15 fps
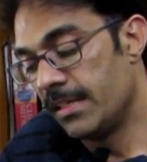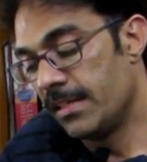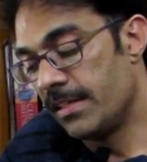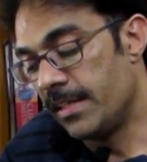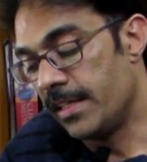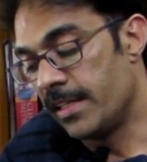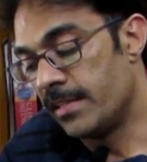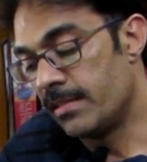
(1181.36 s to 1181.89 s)

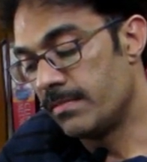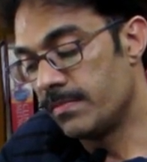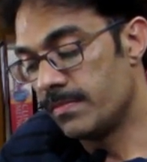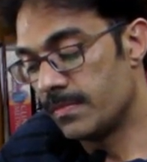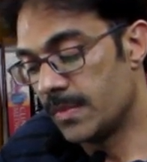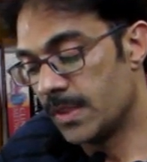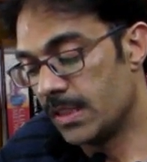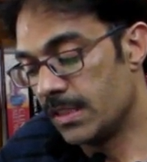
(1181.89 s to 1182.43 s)
And
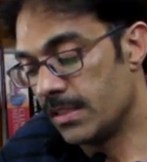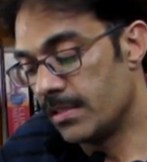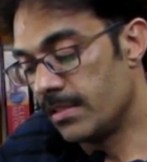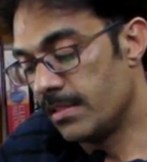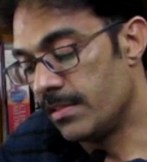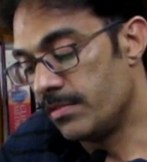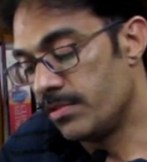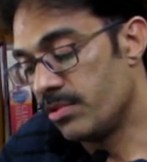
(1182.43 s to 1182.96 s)

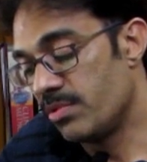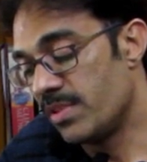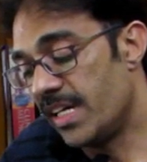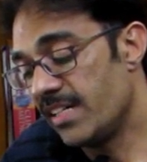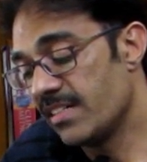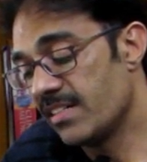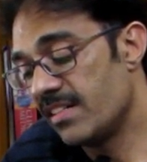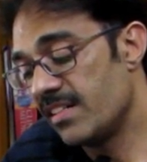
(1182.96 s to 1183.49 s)
so
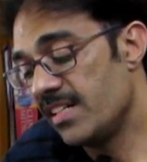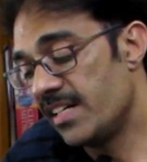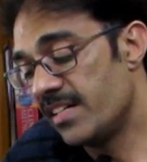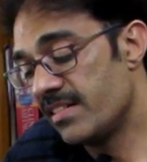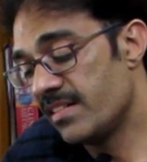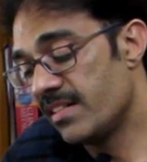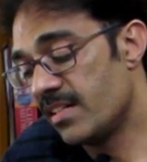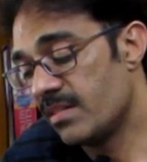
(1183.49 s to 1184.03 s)
that
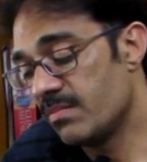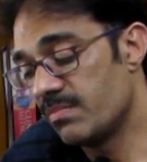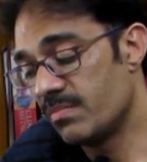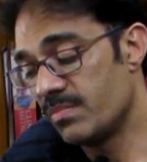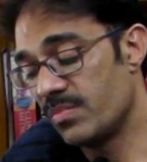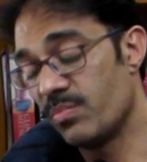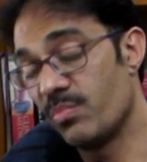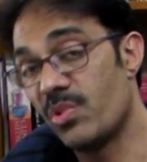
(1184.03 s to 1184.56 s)
creates a
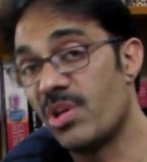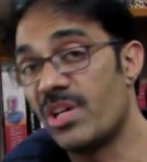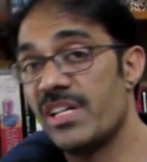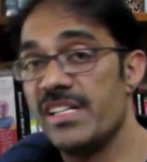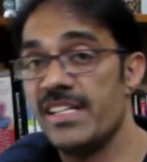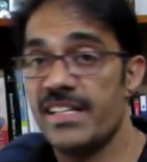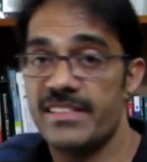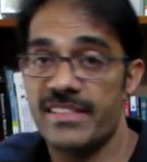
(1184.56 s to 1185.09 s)

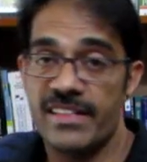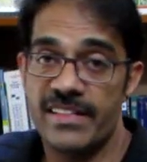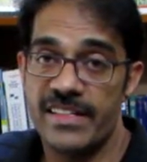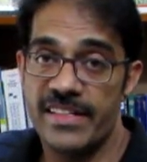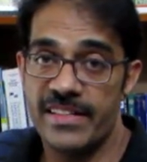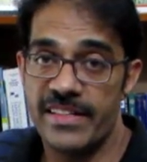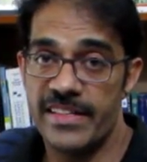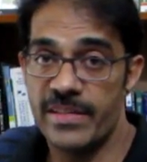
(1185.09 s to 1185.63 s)
broadly
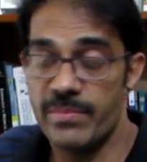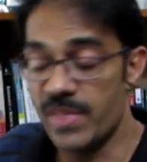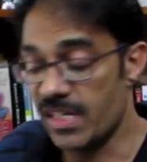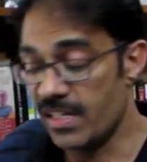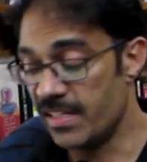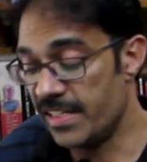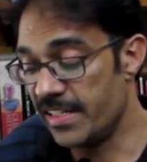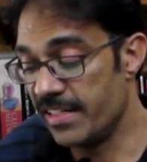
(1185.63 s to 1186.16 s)
accelerated
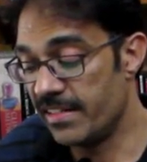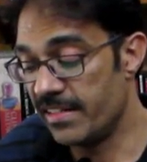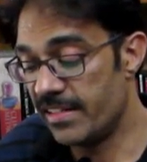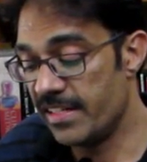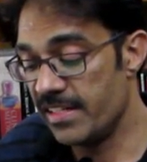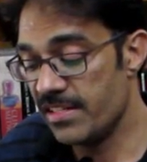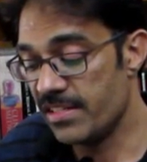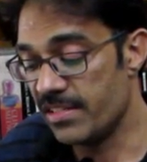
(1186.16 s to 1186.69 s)
mRNA
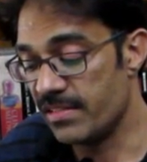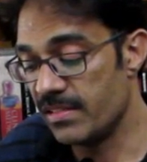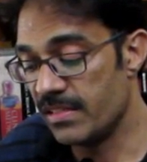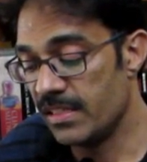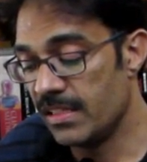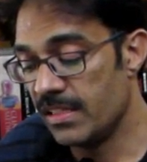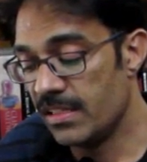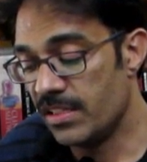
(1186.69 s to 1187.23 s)
degradation
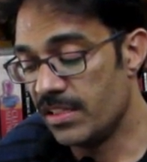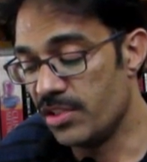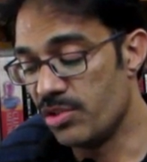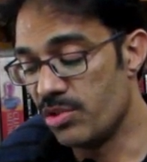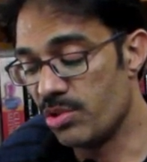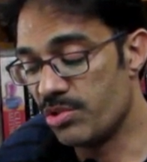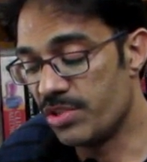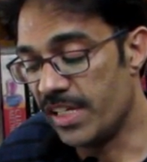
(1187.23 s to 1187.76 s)
in
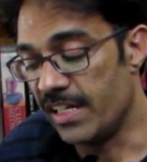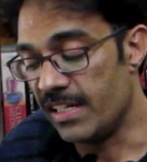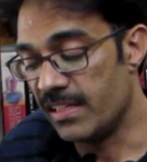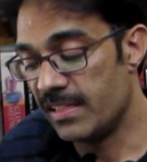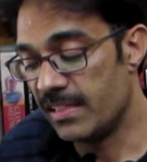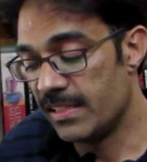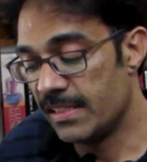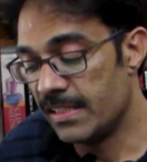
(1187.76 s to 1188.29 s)
those cells
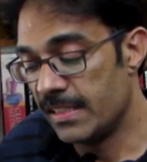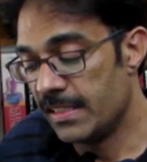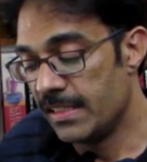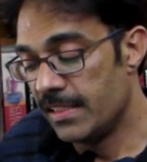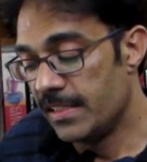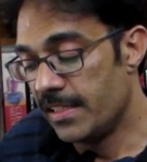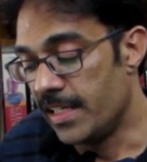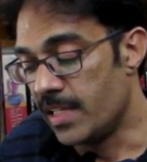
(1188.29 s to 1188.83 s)

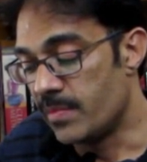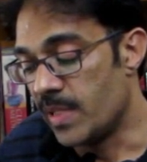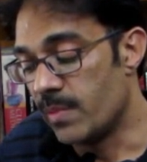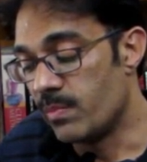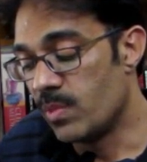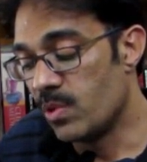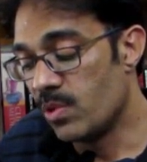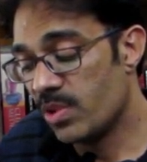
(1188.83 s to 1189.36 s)
and by
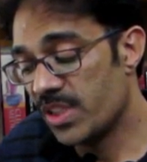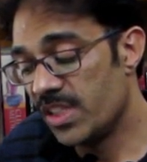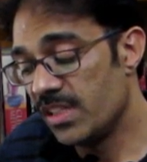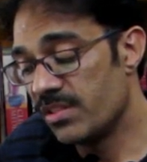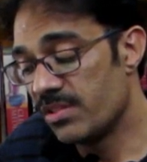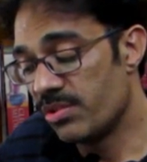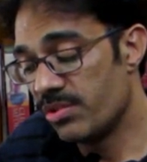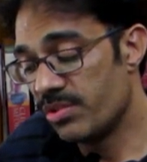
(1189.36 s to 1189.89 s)

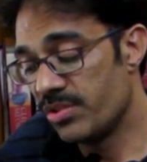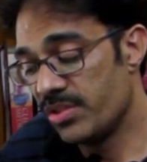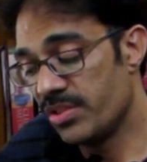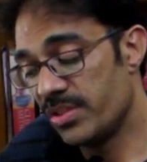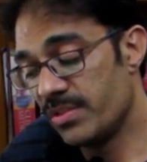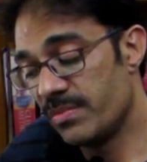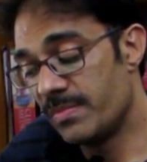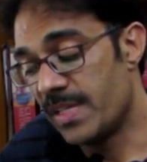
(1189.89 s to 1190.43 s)
blocking those
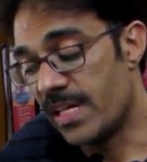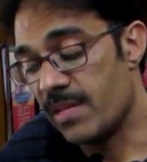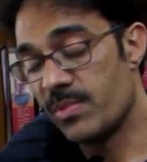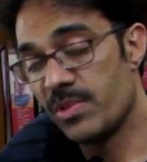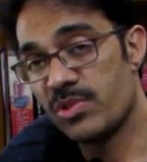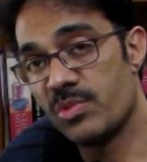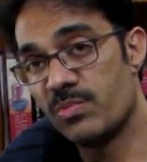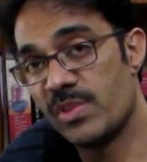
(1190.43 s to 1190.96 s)
uh,
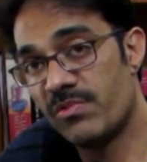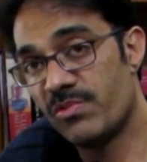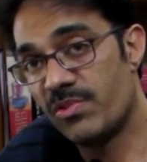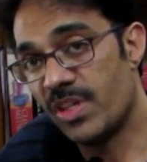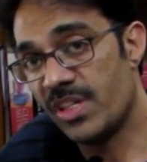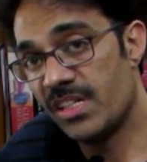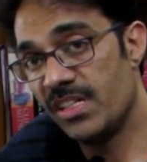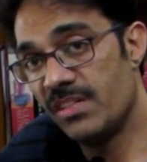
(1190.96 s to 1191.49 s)
ribosomal
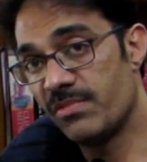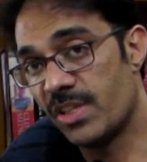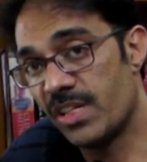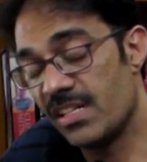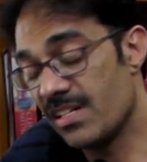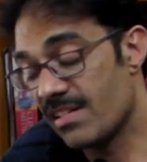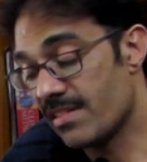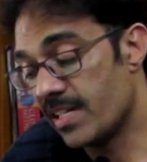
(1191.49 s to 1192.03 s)
40,
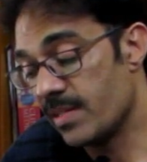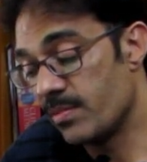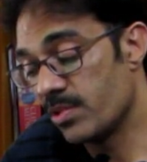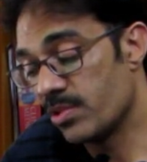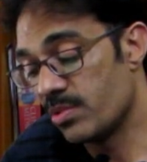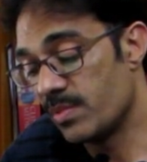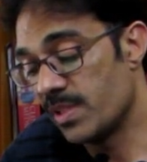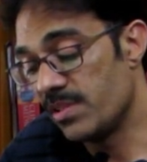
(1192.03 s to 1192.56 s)
40s
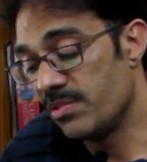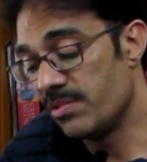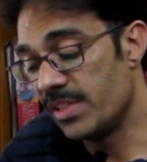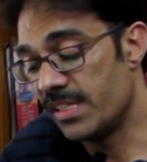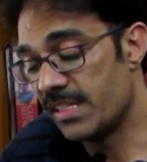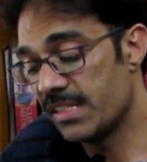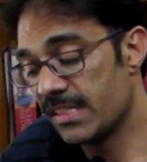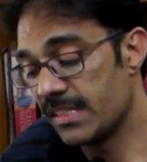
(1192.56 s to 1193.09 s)
ribosomal
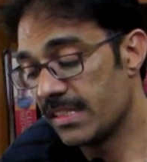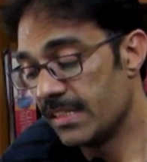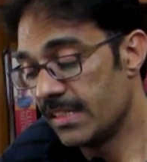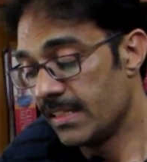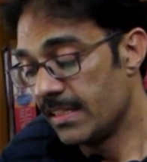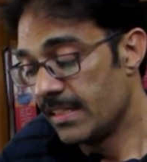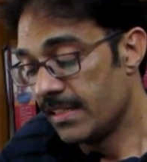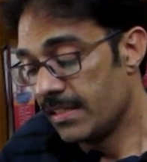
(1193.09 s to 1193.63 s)
units
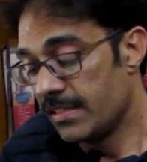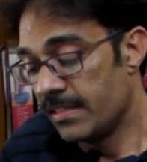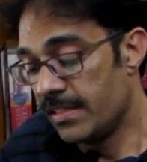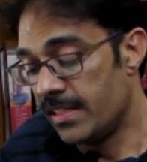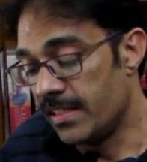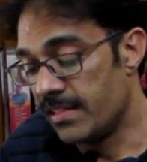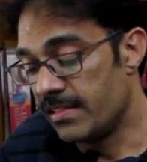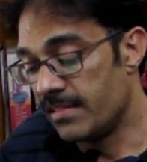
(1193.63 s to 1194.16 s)

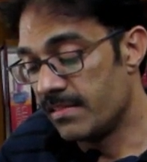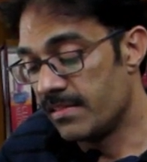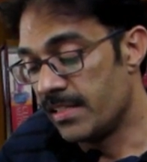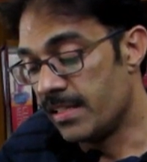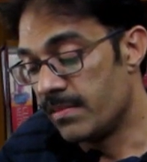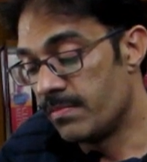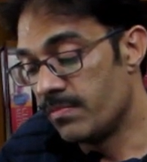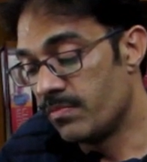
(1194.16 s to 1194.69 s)
and
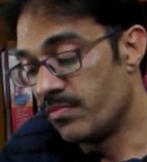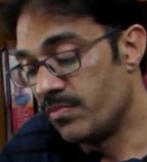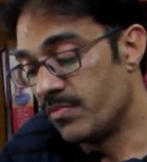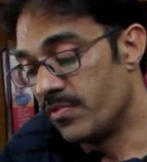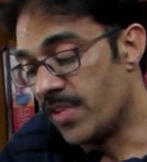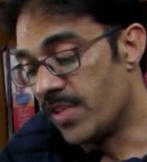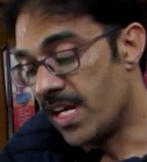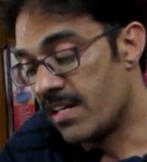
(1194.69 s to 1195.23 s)
the
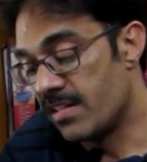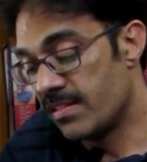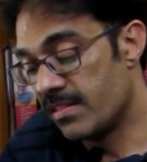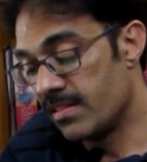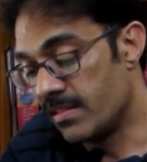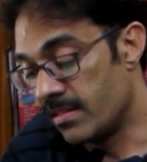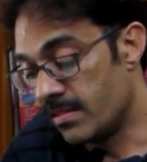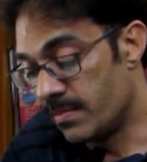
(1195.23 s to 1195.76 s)

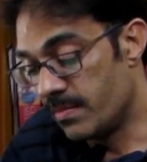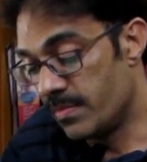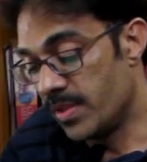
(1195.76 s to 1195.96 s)
virus uh,